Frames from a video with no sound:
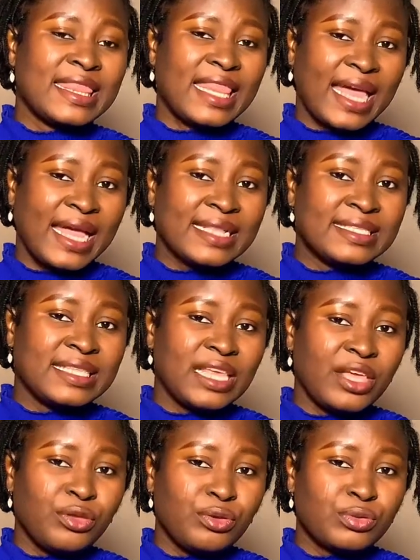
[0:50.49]
that they
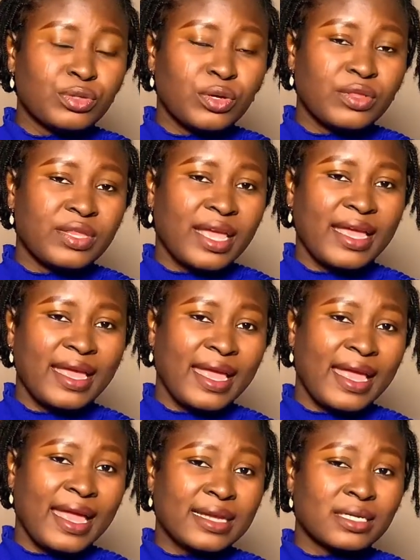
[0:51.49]
use on their
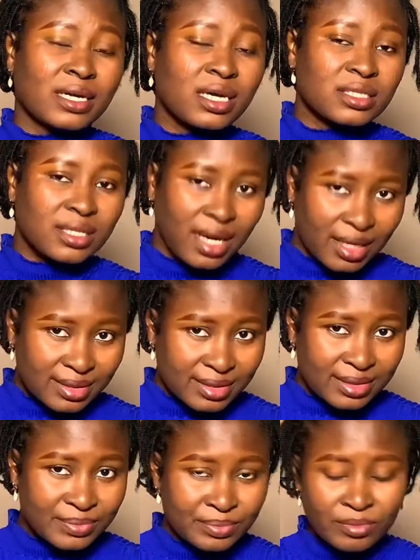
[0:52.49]
hair, and cut costs.